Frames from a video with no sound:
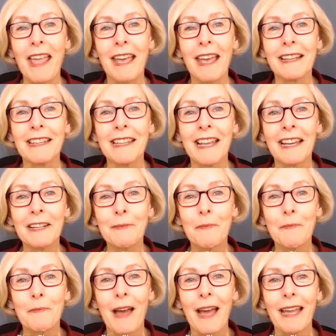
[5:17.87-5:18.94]
And yet,
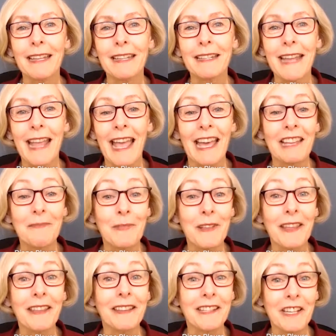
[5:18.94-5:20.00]
my dad,
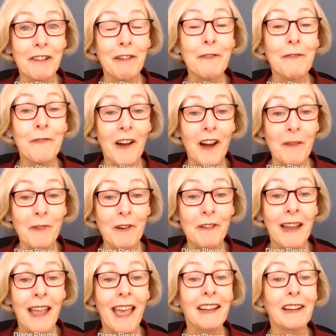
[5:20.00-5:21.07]
being a dairy
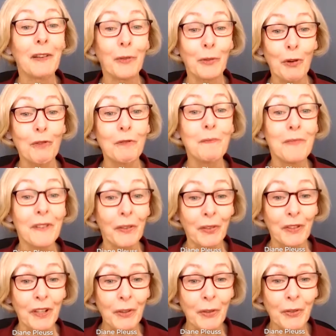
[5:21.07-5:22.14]
farmer, had his own
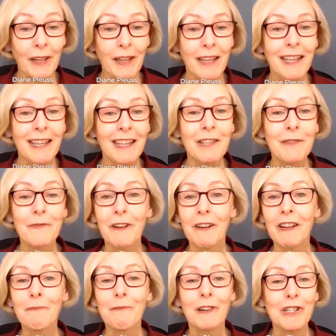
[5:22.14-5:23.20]
business. He
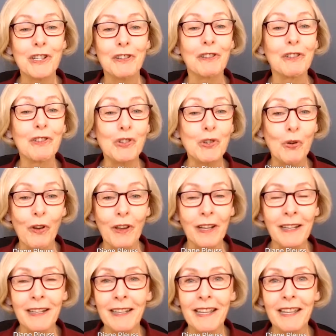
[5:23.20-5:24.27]
very much
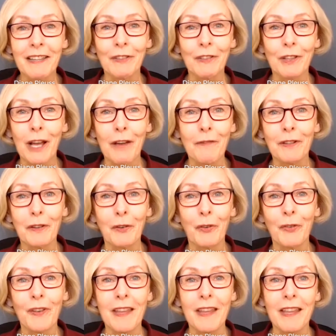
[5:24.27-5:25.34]
enjoyed it. He loved
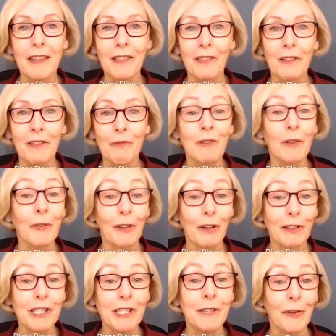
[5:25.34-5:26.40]
seeing the
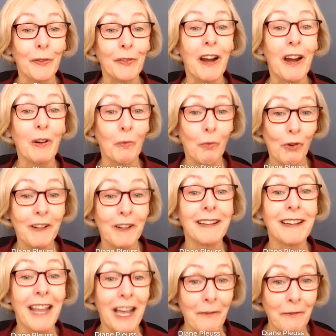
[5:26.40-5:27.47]
results of his hard work
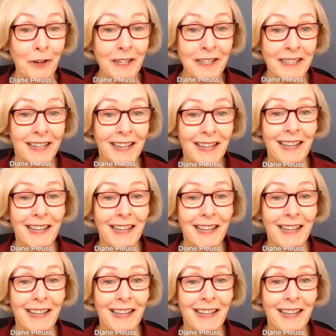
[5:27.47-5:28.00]
and effort.